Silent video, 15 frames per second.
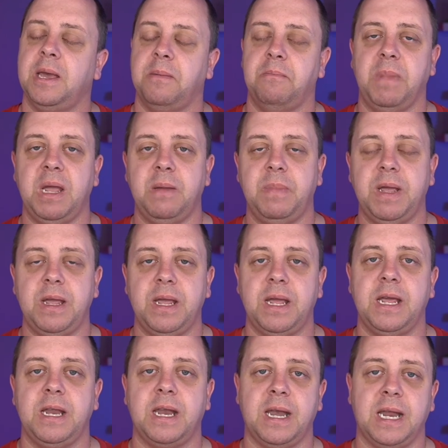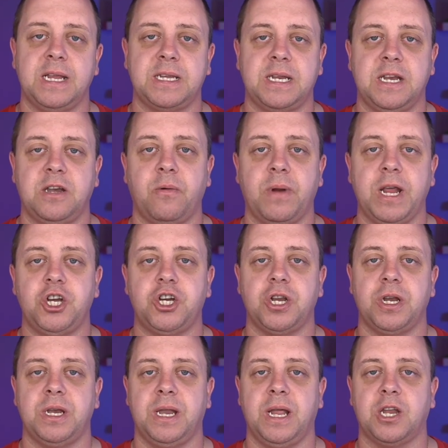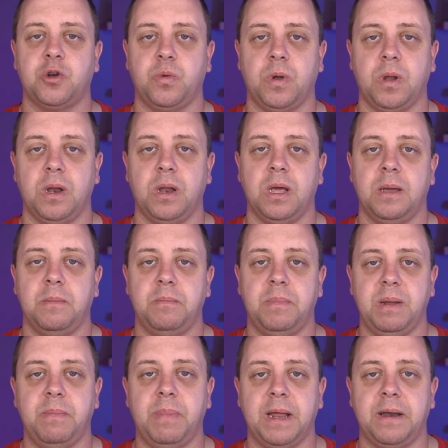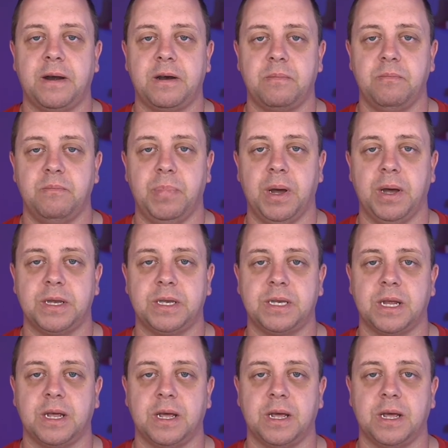Maybe in the next iteration that will be better, but